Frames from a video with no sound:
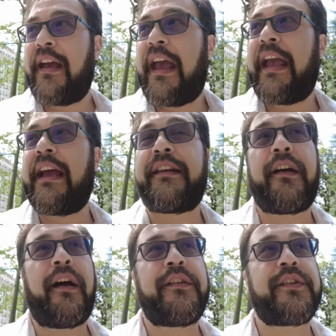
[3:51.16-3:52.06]
And
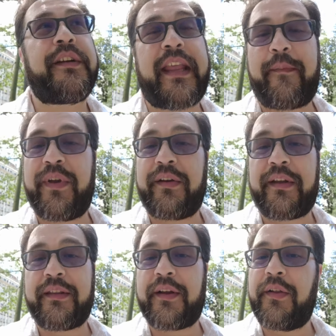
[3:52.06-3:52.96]
during that
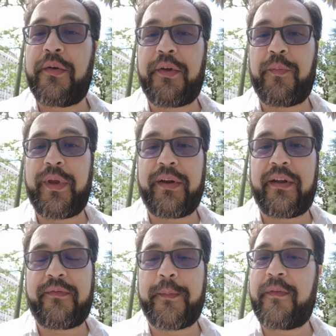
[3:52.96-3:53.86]
period, the colonial
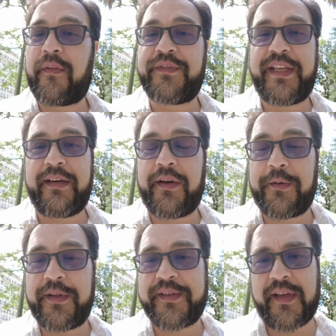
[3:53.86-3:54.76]
period from the fifteen
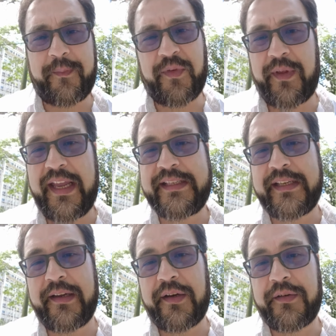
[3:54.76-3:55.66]
hundreds up to the
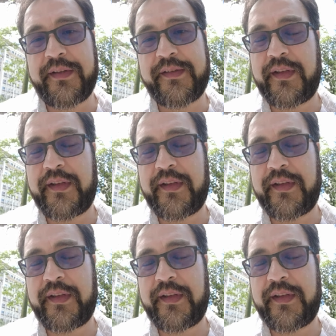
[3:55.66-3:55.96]
eighteen hundreds,